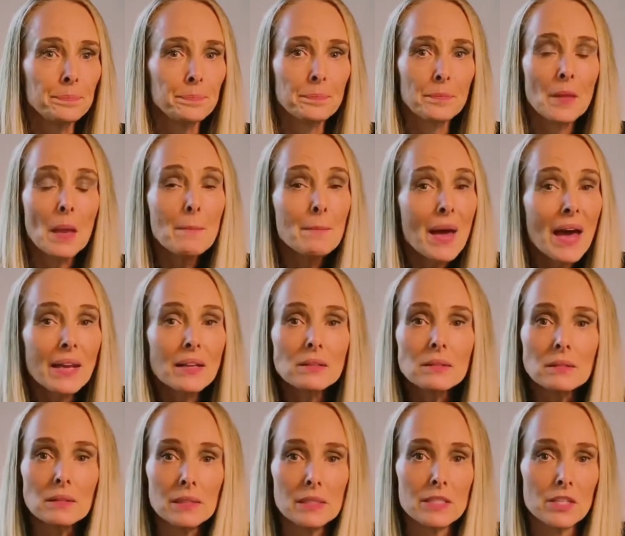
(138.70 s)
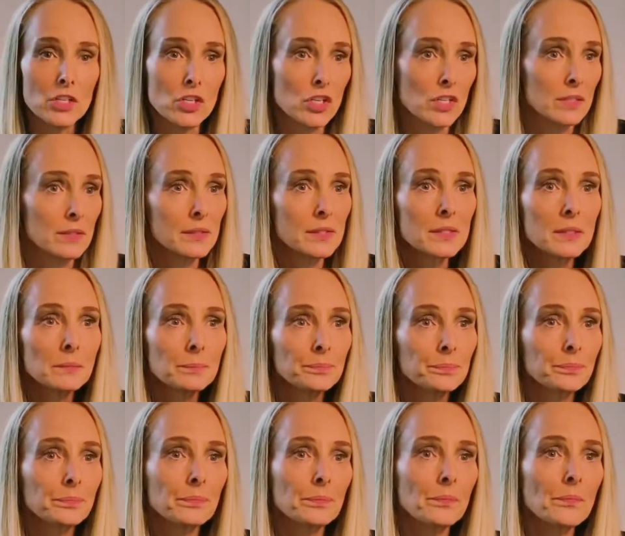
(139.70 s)
medical conditions,
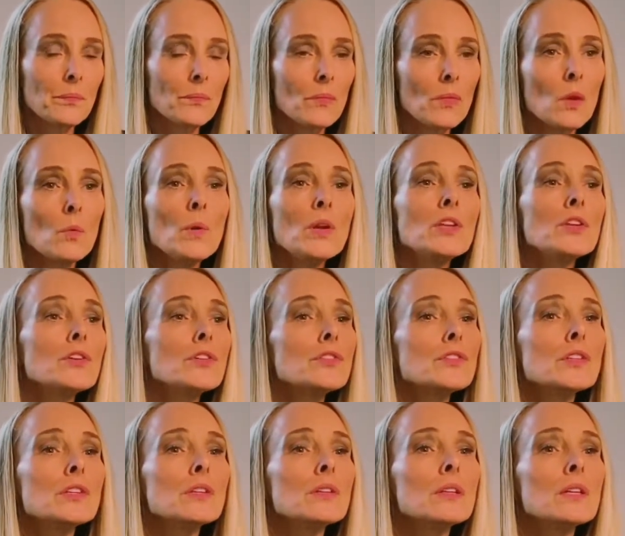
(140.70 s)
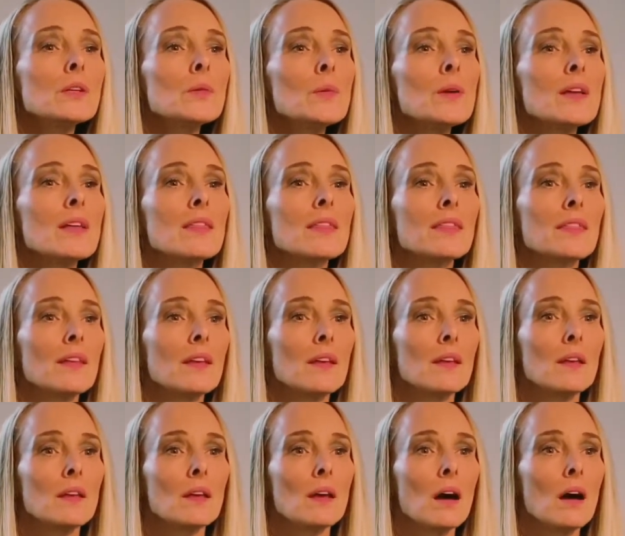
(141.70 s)
when you're dealing with,
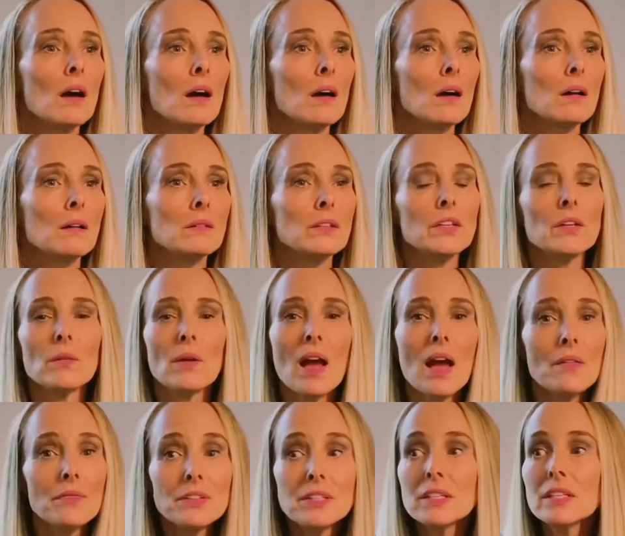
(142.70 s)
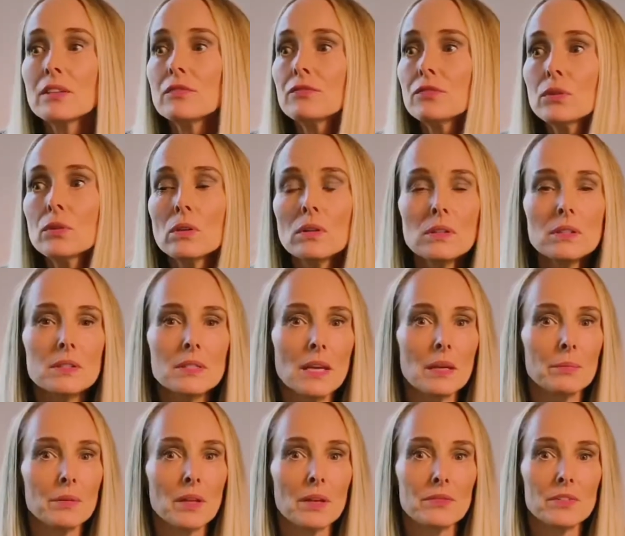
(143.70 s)
having to get food on the
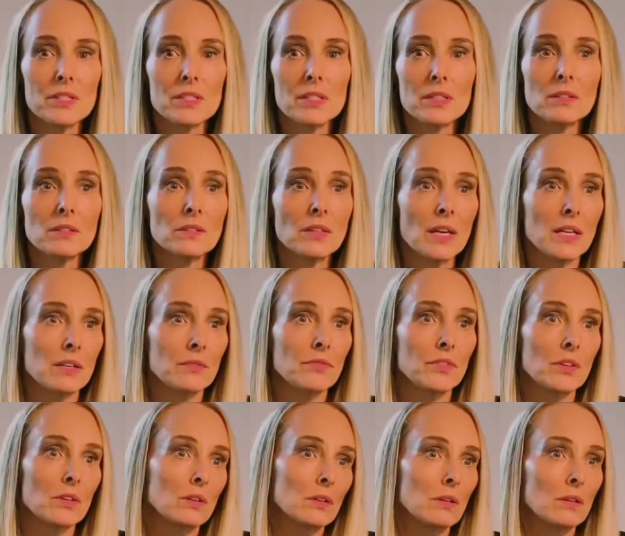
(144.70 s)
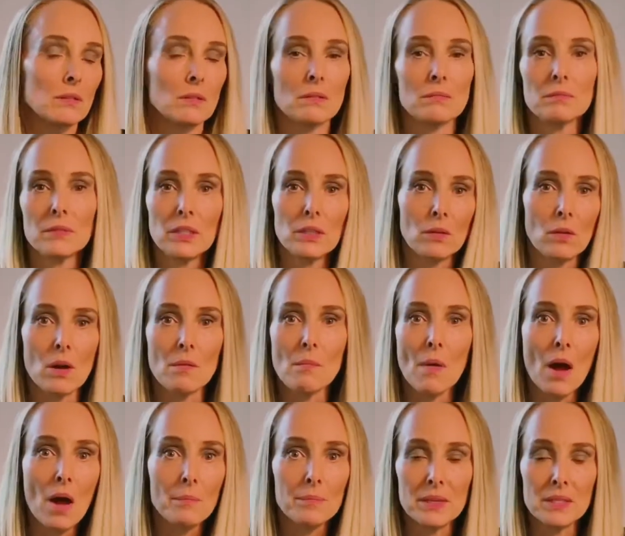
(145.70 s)
table every single night if you're, a
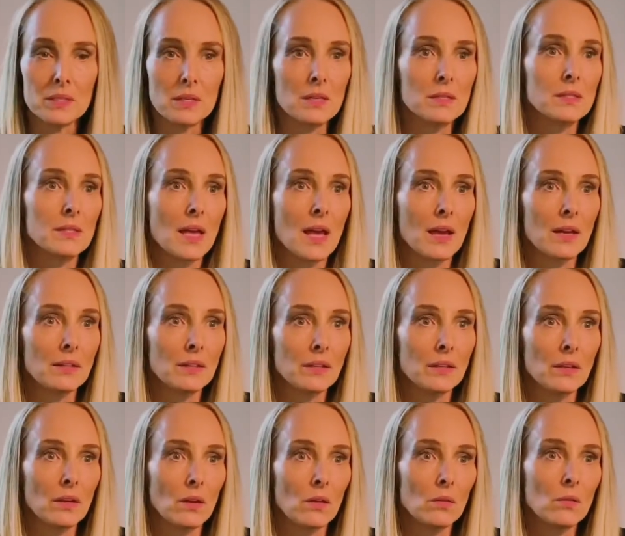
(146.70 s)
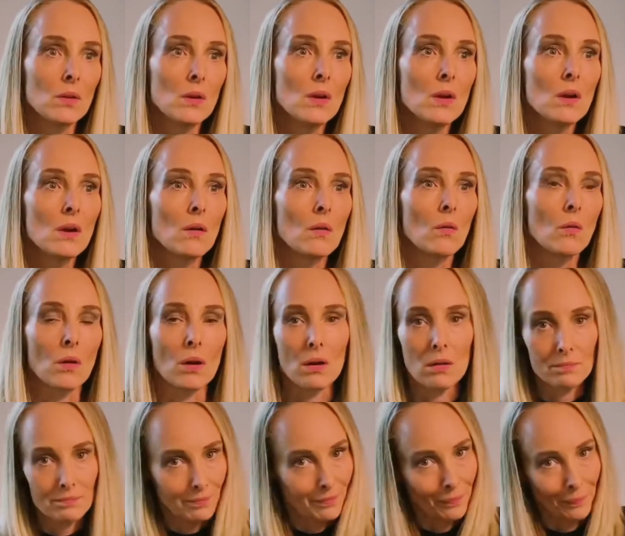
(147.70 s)
mom that does that, or a
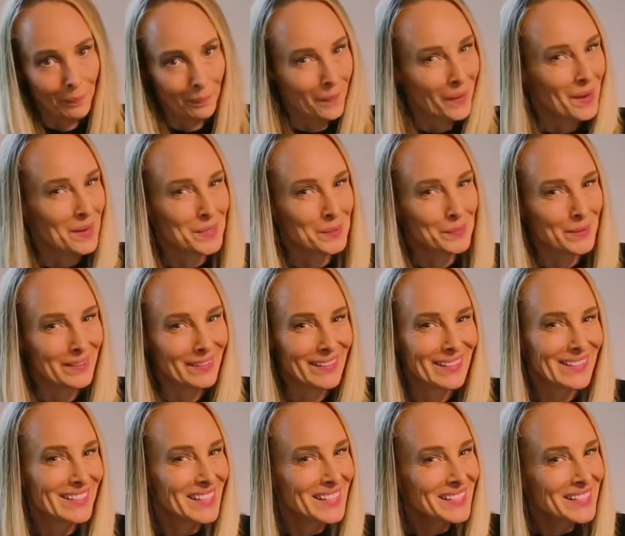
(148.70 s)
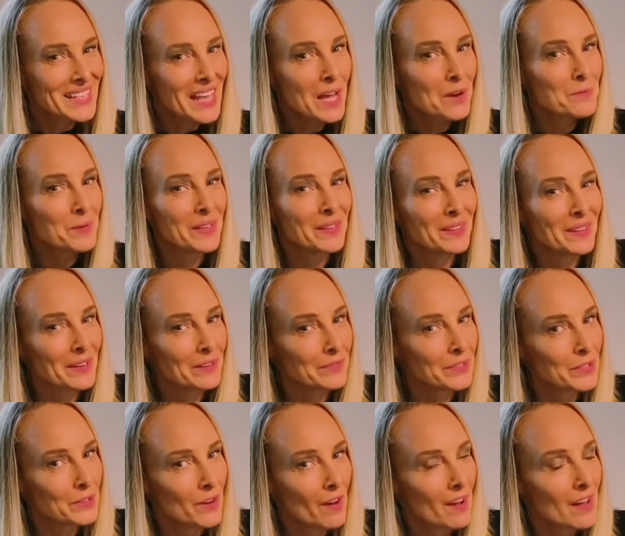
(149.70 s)
husband that does that. We love
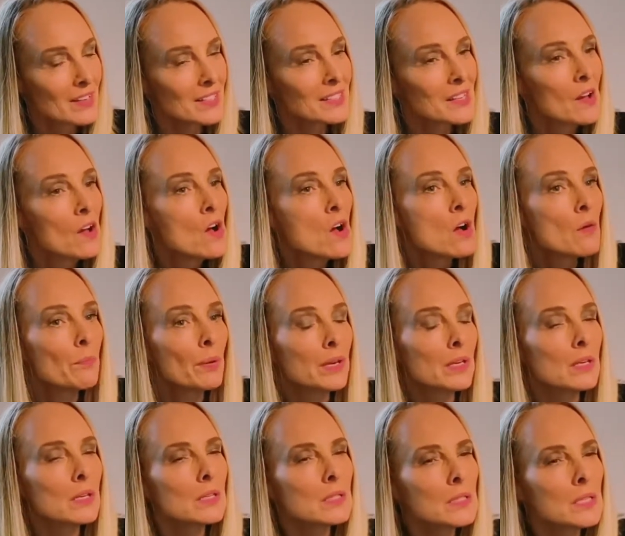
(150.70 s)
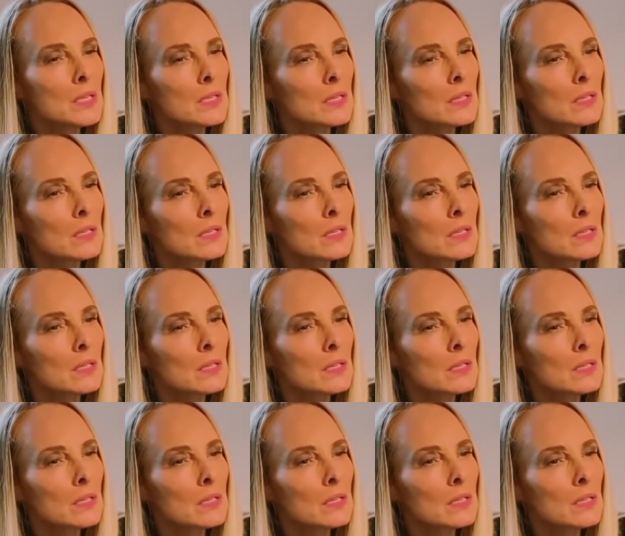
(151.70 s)
you guys. But it's like,